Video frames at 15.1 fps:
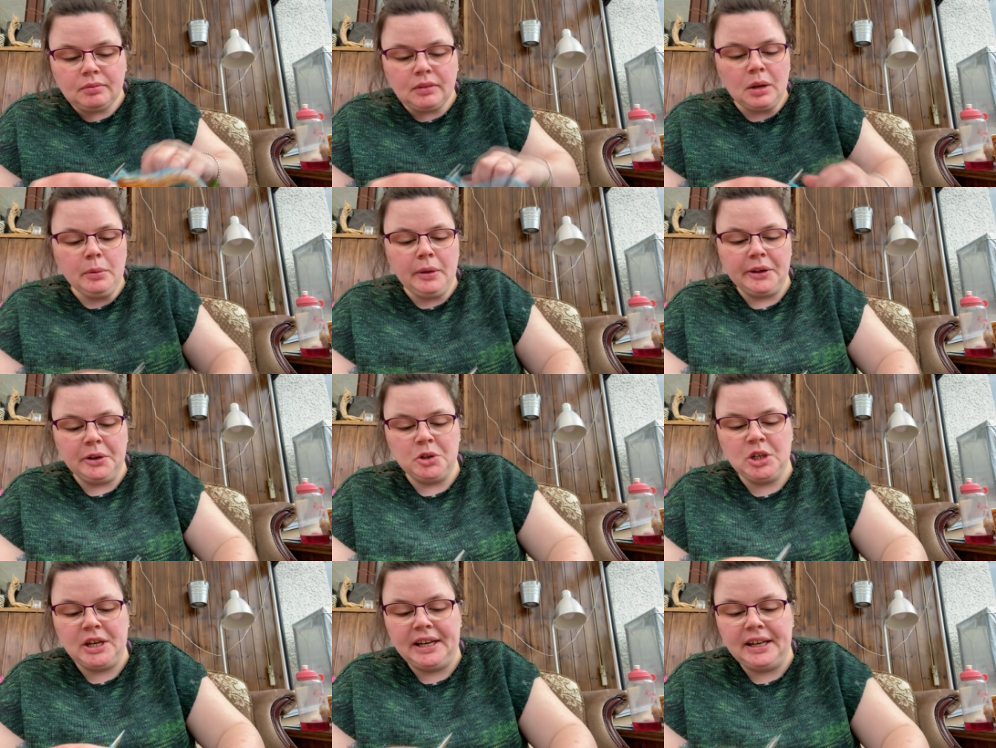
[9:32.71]
while you're
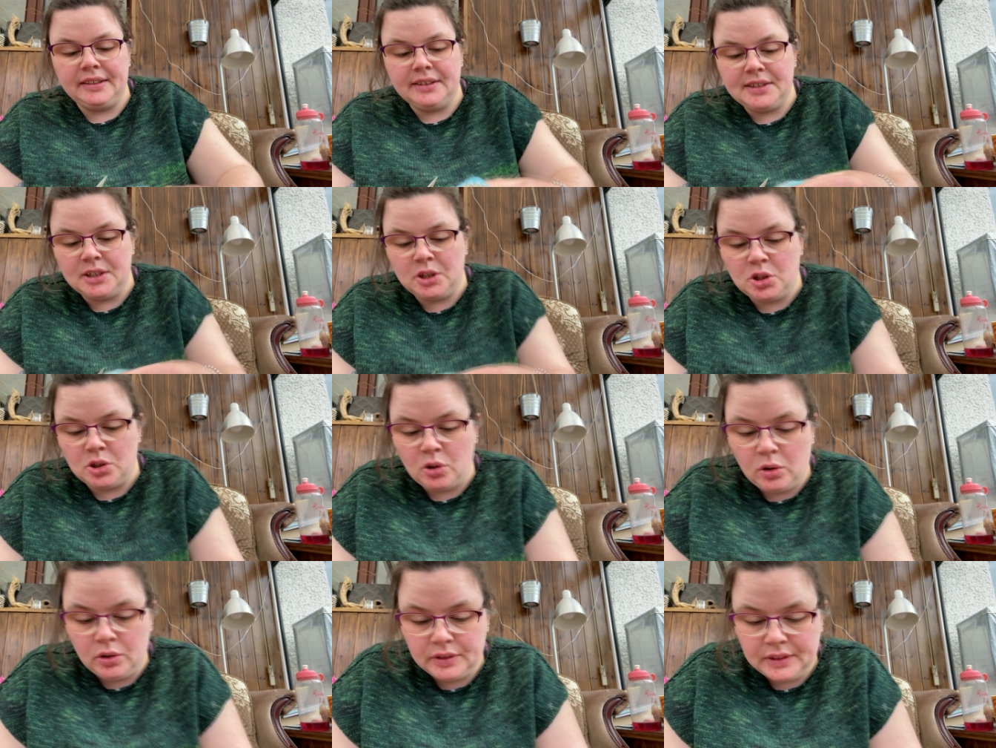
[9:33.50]
trying to get the stitches
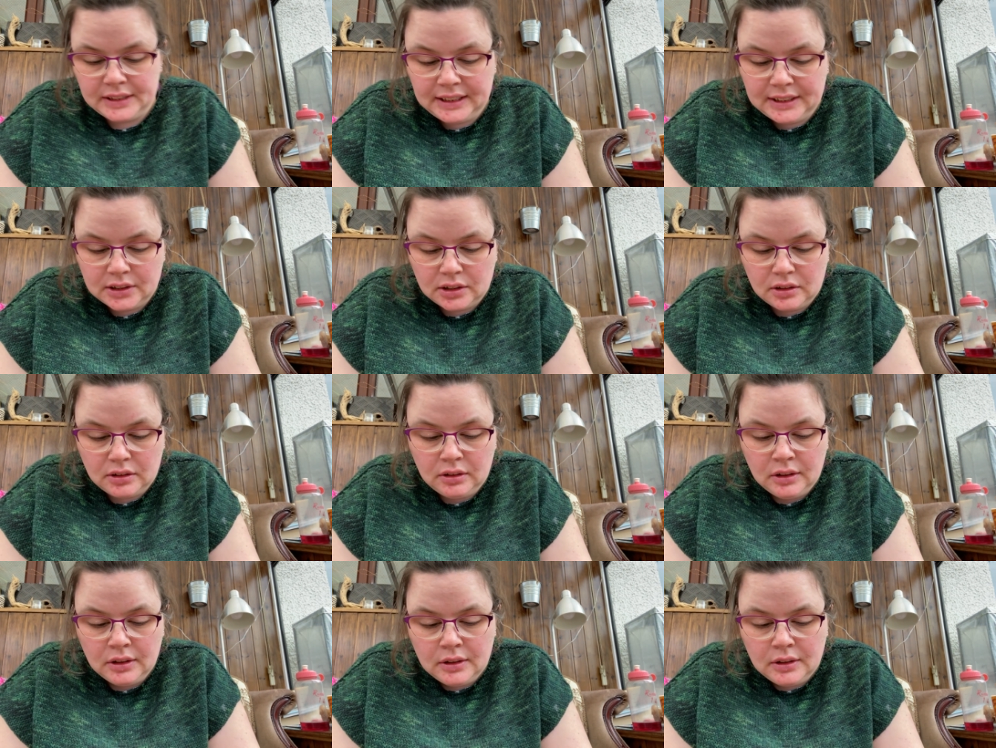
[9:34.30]
on the needle.